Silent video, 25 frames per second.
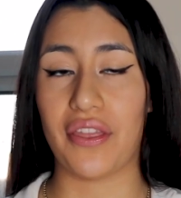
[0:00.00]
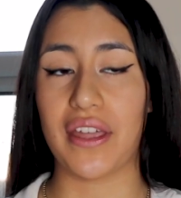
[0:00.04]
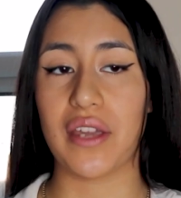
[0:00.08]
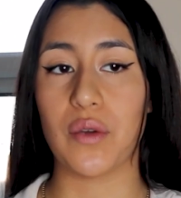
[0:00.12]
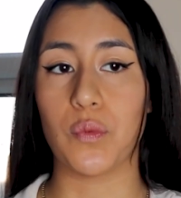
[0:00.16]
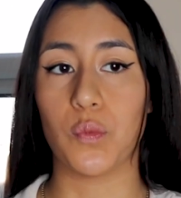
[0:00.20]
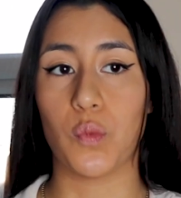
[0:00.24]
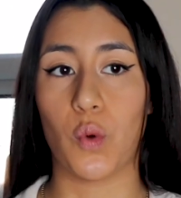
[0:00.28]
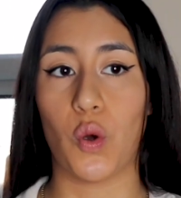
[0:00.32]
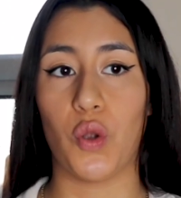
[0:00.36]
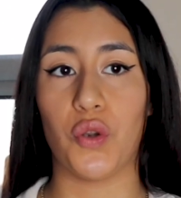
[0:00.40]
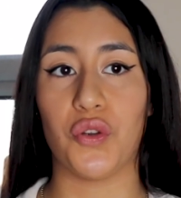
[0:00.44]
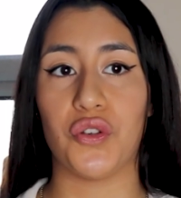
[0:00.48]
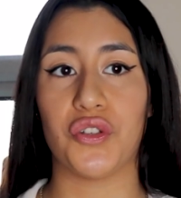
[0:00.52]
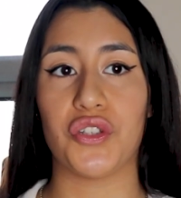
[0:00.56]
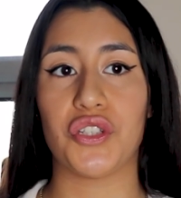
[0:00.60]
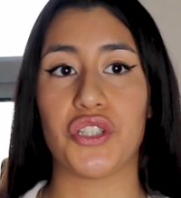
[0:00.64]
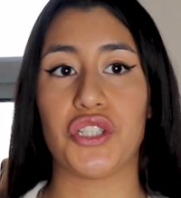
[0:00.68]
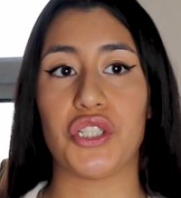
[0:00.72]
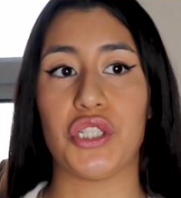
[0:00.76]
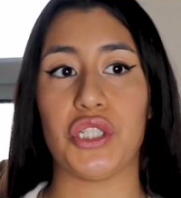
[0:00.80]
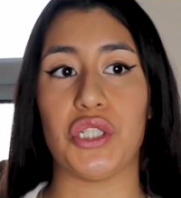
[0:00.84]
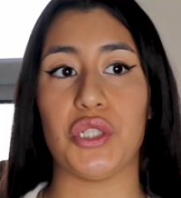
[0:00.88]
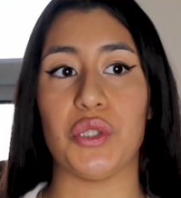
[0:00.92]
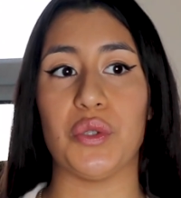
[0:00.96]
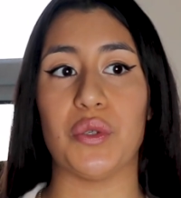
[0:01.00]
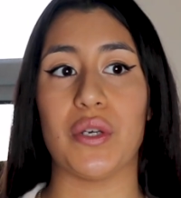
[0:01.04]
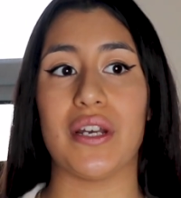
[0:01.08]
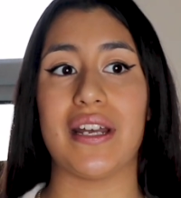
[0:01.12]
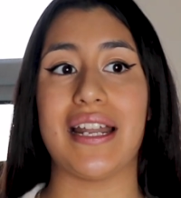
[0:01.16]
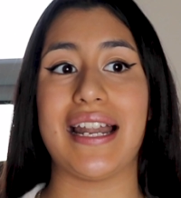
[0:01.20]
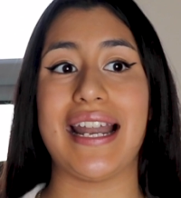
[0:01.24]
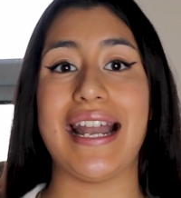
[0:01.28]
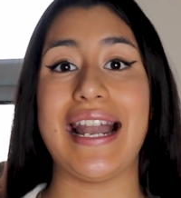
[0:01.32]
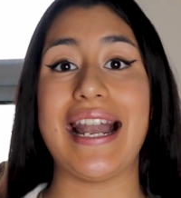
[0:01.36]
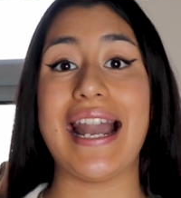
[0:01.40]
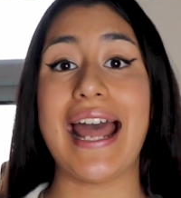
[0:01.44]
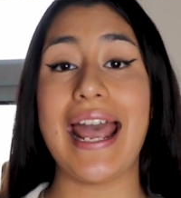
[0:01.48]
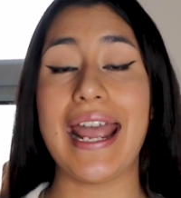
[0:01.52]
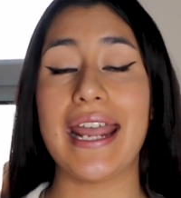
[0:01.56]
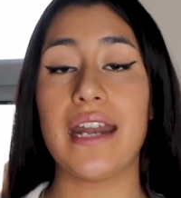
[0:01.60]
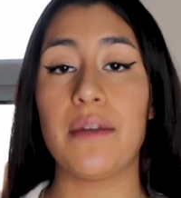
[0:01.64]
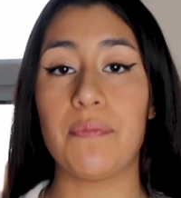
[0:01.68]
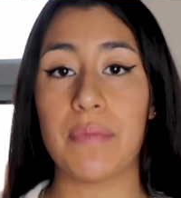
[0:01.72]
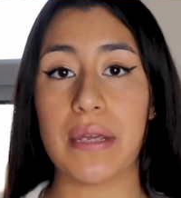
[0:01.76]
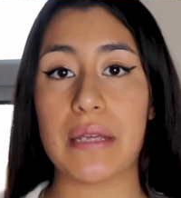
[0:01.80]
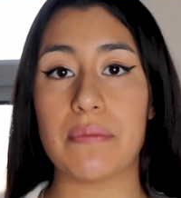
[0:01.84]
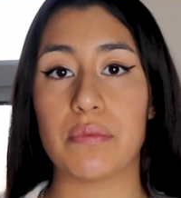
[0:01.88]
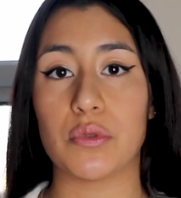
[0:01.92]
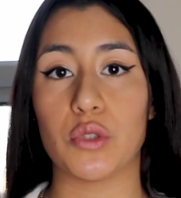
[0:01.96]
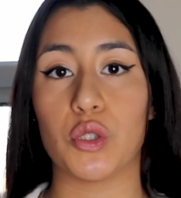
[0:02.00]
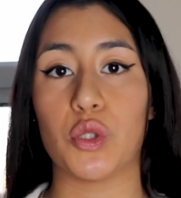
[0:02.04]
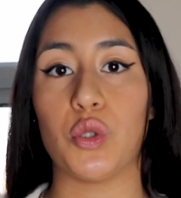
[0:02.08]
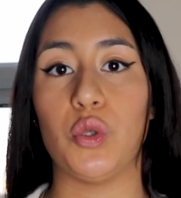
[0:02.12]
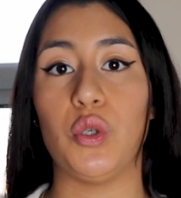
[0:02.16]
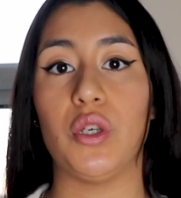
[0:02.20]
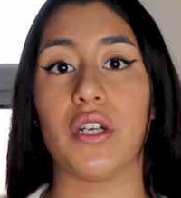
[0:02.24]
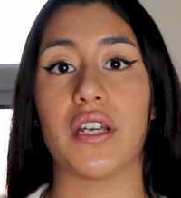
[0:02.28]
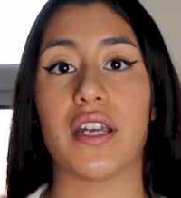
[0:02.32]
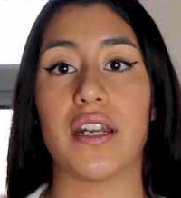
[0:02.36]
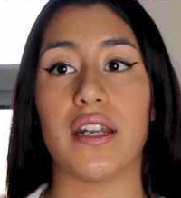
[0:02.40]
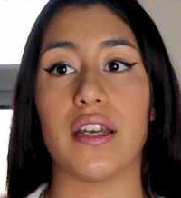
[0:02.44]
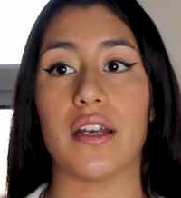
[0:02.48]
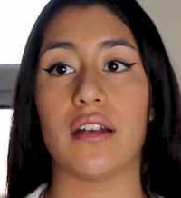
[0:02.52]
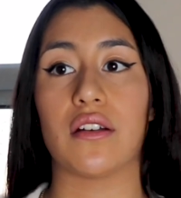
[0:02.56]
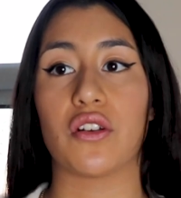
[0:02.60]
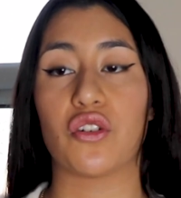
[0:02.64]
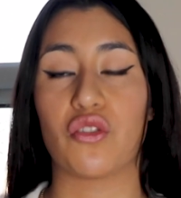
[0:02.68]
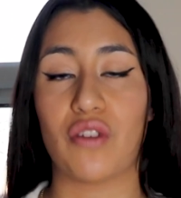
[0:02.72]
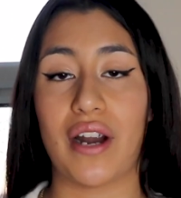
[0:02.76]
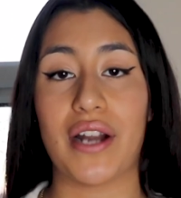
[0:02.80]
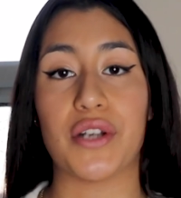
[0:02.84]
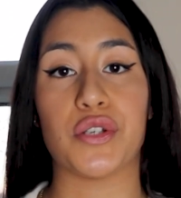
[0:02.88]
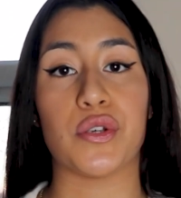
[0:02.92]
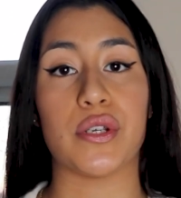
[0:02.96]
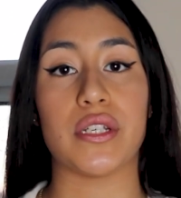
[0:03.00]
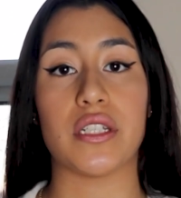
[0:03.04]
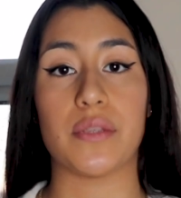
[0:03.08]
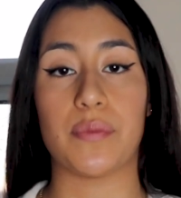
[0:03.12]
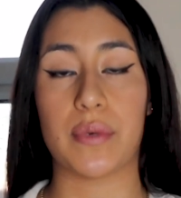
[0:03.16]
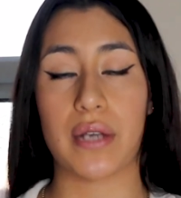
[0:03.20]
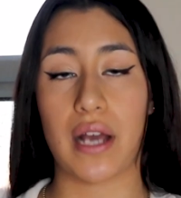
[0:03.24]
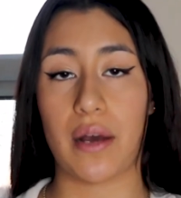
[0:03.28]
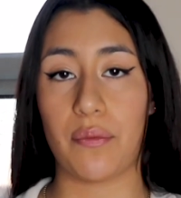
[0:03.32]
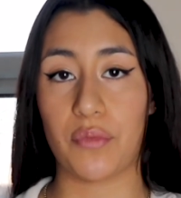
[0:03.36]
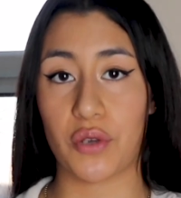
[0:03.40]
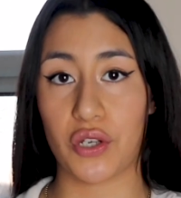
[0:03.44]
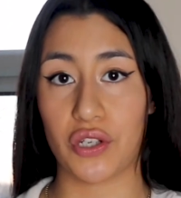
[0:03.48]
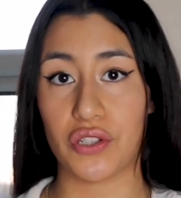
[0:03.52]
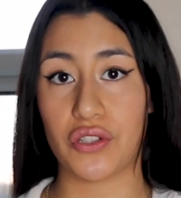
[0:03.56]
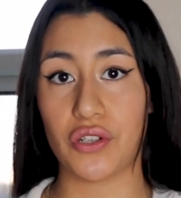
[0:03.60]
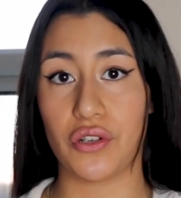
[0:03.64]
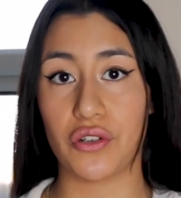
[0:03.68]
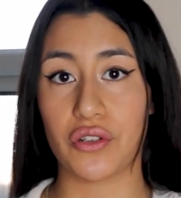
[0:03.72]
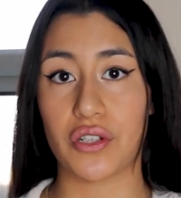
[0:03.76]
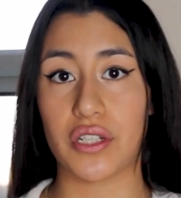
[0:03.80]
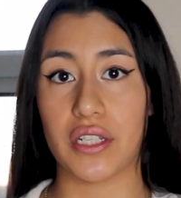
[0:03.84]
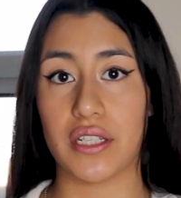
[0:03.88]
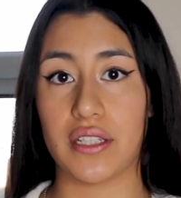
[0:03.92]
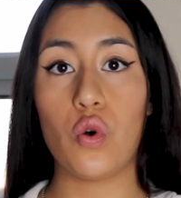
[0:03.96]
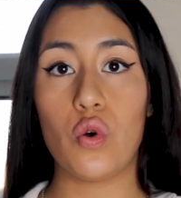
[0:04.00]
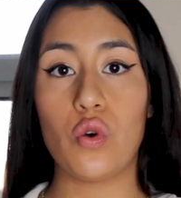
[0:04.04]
They want to let in people who are gonna graduate to become good doctors.